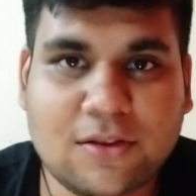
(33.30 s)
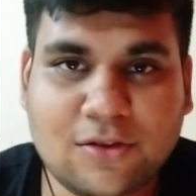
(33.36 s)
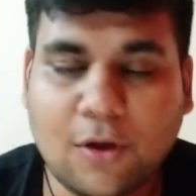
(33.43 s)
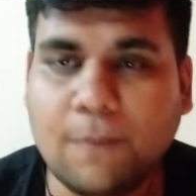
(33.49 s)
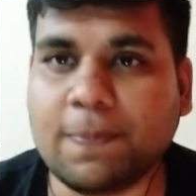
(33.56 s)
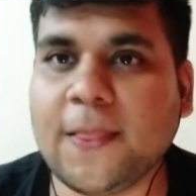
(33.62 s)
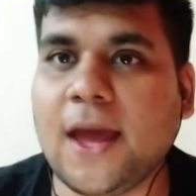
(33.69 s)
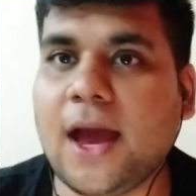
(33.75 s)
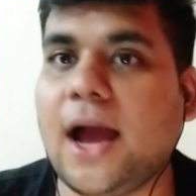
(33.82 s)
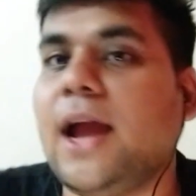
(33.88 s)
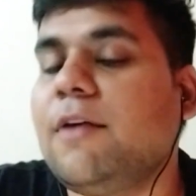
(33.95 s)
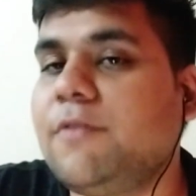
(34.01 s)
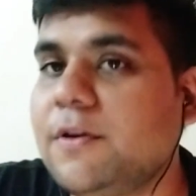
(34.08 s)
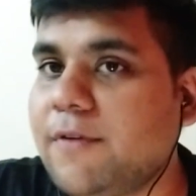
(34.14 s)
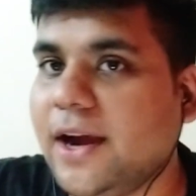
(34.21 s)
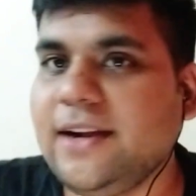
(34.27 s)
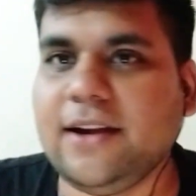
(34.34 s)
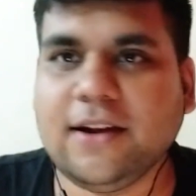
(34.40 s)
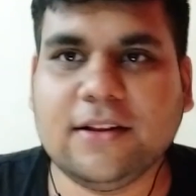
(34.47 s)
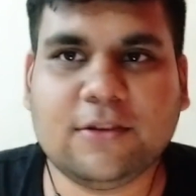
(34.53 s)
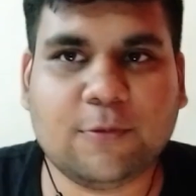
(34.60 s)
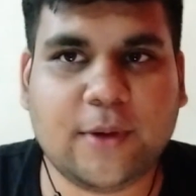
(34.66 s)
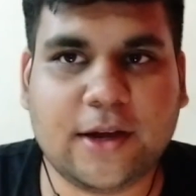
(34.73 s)
So I have divided
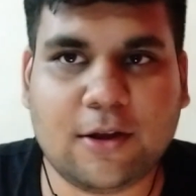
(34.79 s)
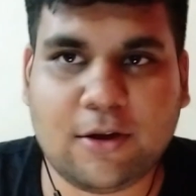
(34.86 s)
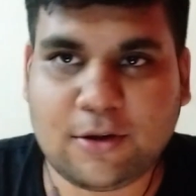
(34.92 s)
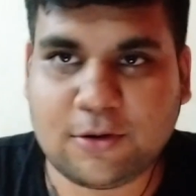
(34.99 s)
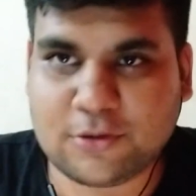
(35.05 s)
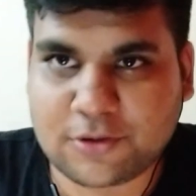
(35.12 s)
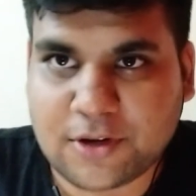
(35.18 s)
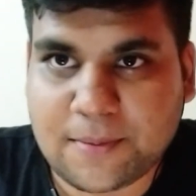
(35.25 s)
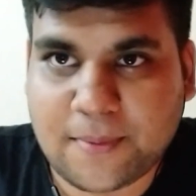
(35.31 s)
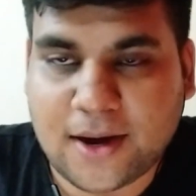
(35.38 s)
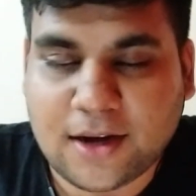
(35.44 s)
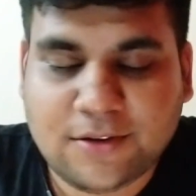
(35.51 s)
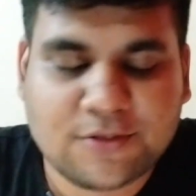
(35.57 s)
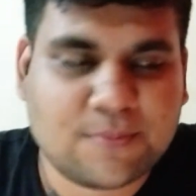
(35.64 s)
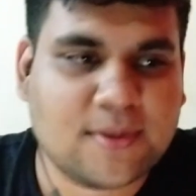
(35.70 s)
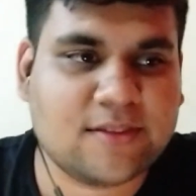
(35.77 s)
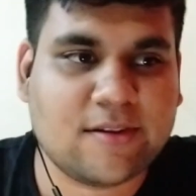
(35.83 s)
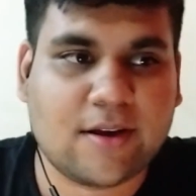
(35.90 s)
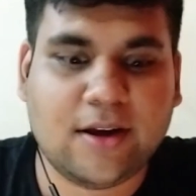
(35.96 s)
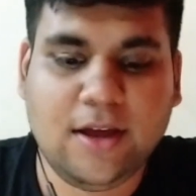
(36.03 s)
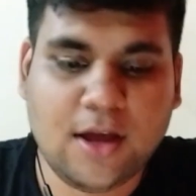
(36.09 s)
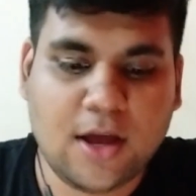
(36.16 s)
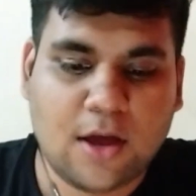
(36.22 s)
this video into 3 parts.
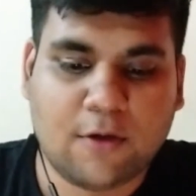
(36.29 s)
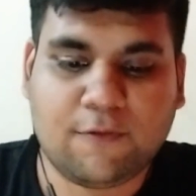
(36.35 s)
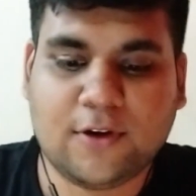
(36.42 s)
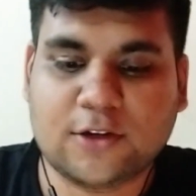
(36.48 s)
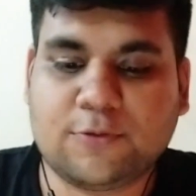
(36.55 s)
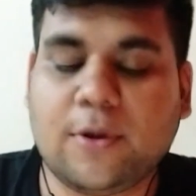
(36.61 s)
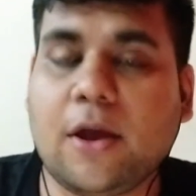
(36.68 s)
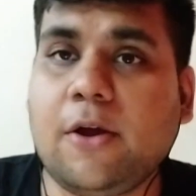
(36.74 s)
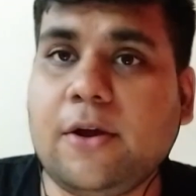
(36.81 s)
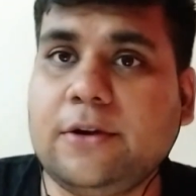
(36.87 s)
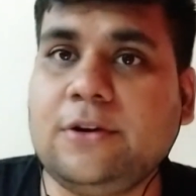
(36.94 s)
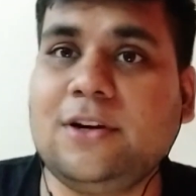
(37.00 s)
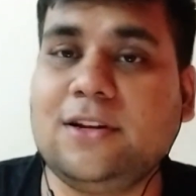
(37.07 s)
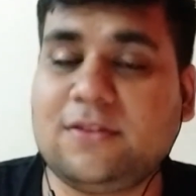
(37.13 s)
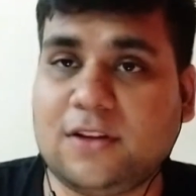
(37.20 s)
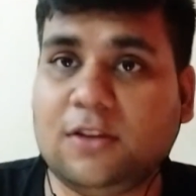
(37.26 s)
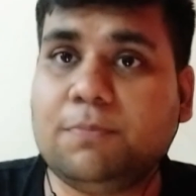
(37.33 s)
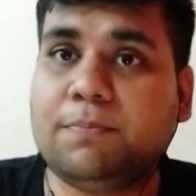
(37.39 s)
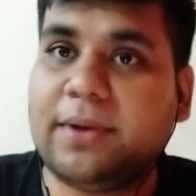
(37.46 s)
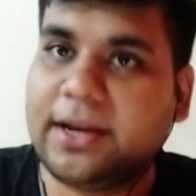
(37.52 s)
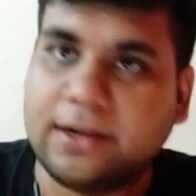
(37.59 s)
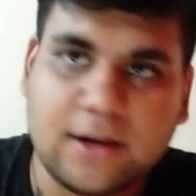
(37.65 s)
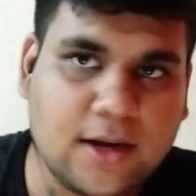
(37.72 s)
Basically, first we are going to discuss
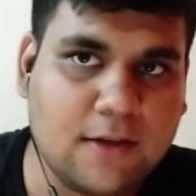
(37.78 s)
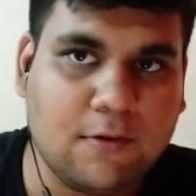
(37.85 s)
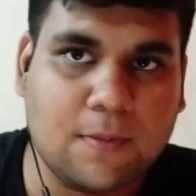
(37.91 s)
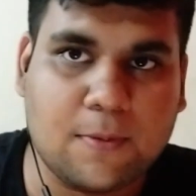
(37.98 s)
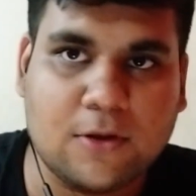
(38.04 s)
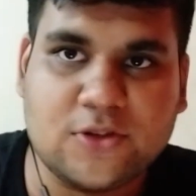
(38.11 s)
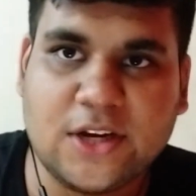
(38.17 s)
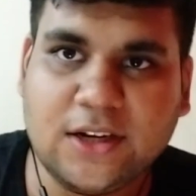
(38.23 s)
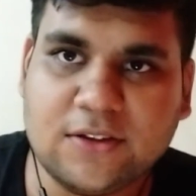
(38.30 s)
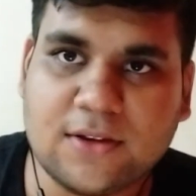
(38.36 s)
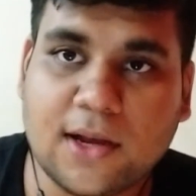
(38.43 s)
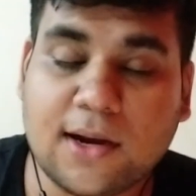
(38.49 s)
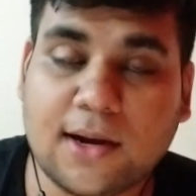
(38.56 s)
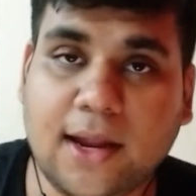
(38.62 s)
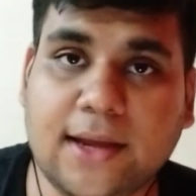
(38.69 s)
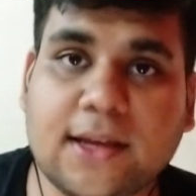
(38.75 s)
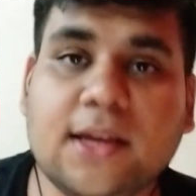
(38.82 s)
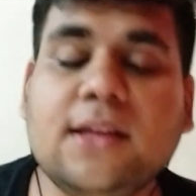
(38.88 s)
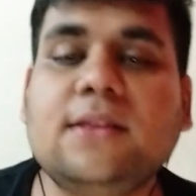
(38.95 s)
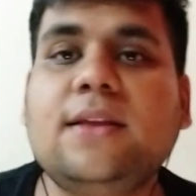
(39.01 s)
beginner level projects, right?